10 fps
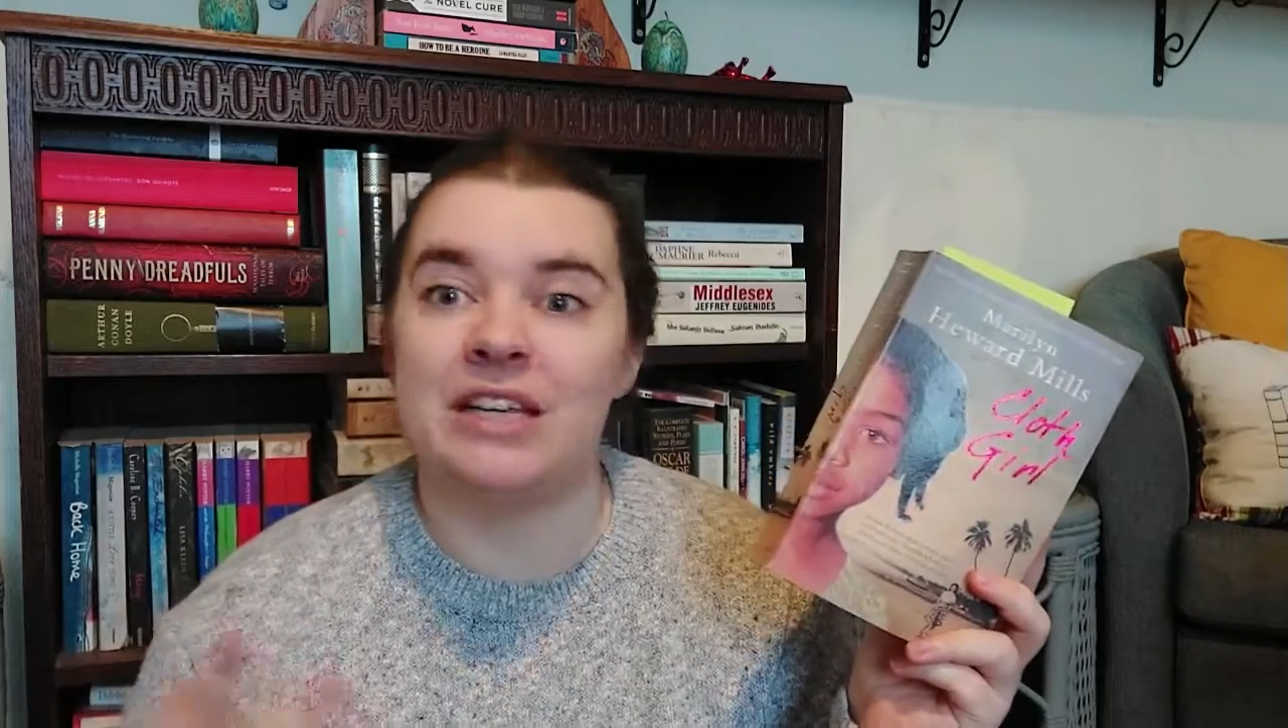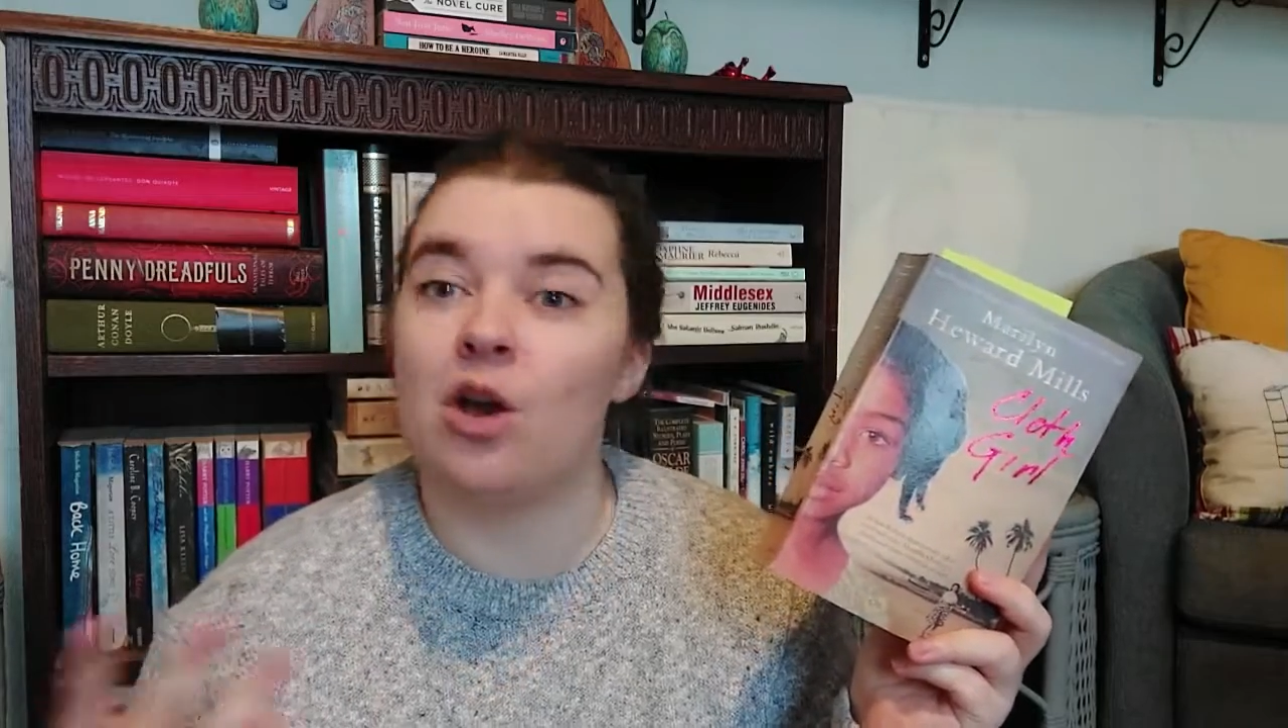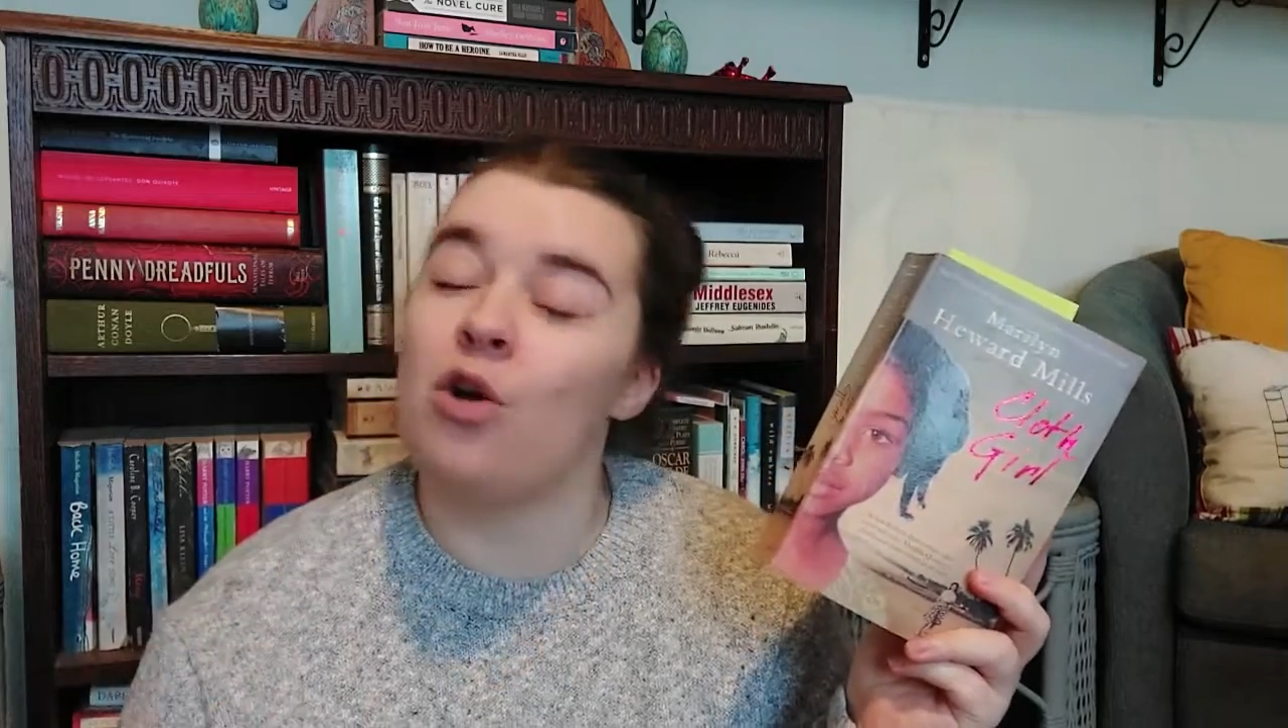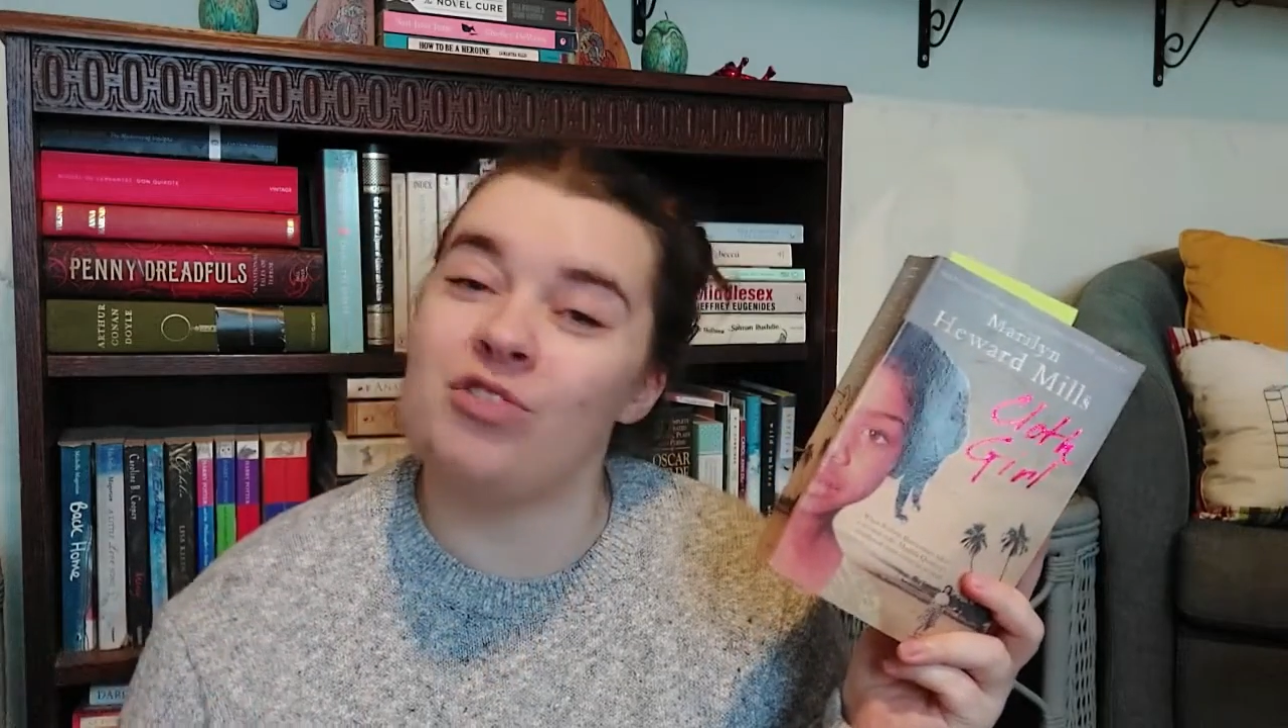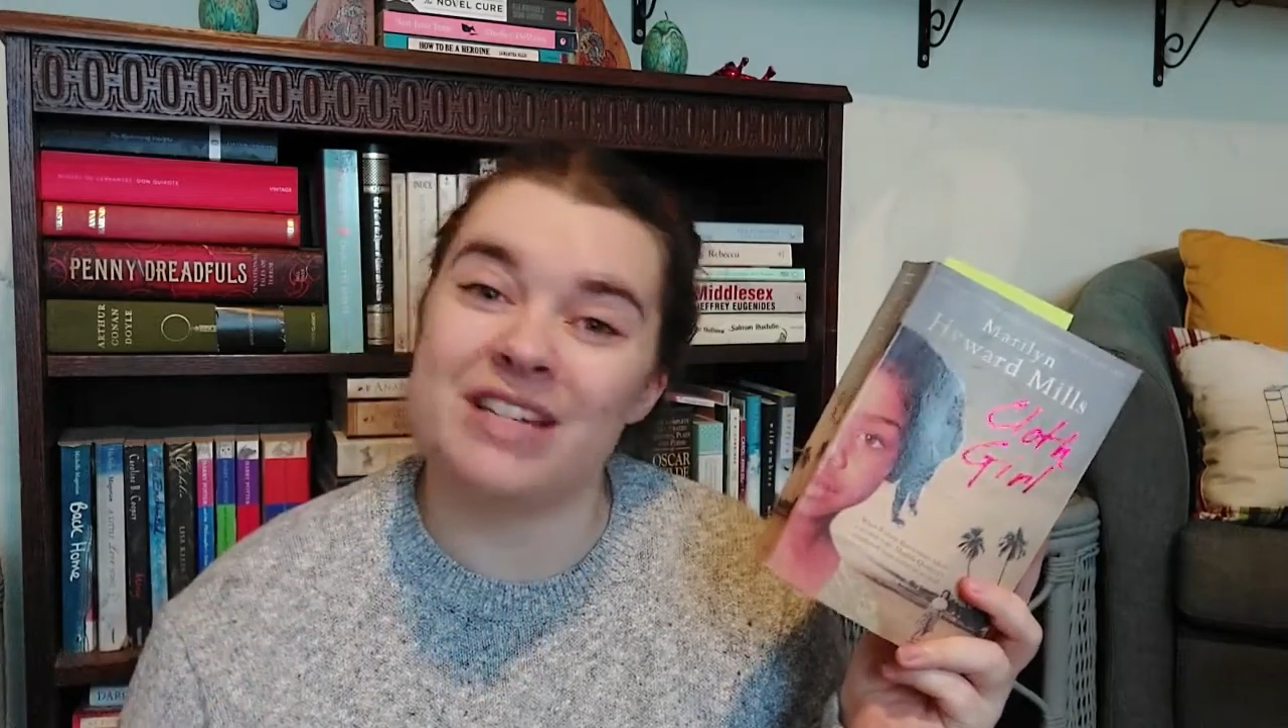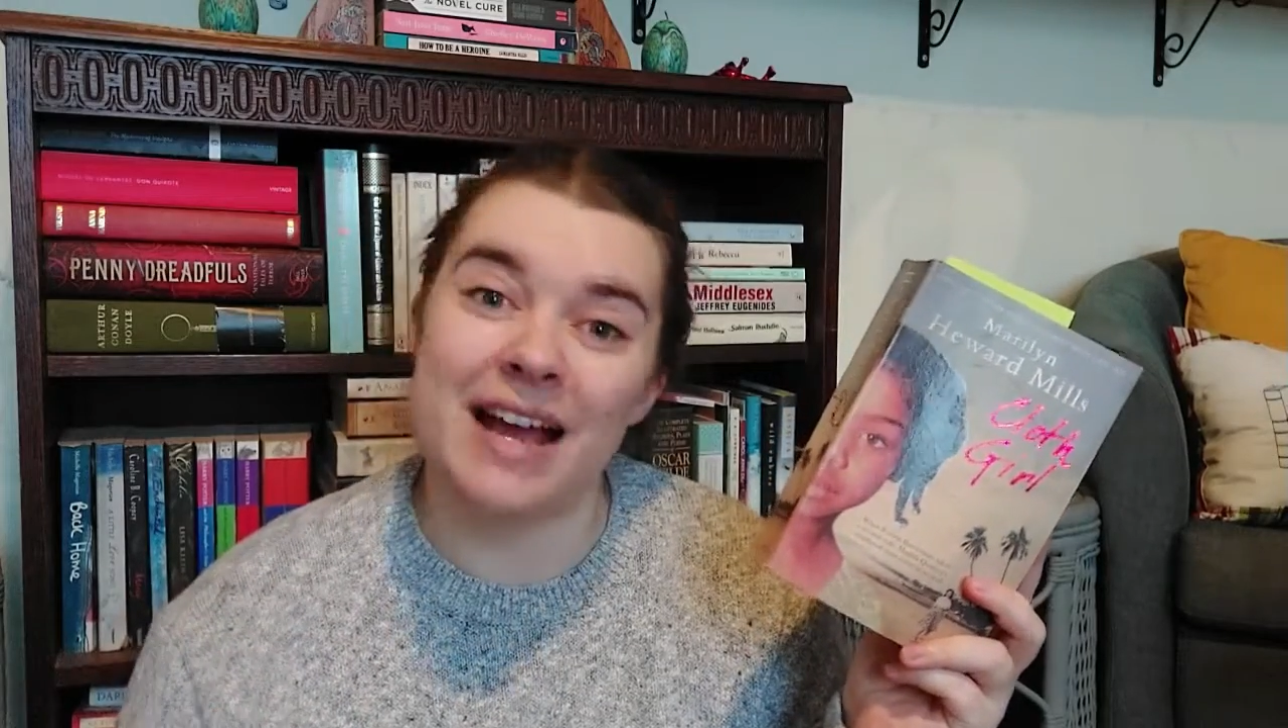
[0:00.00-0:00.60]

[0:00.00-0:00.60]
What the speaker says: He already